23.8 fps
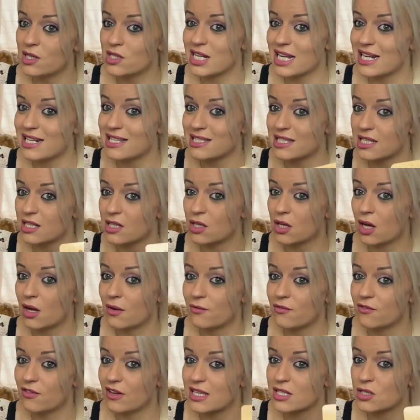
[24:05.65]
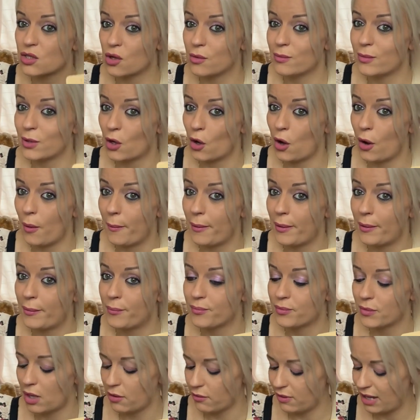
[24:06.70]
of jealousy and conflict coming up,
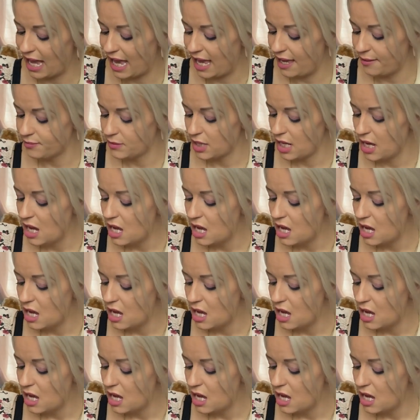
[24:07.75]
okay?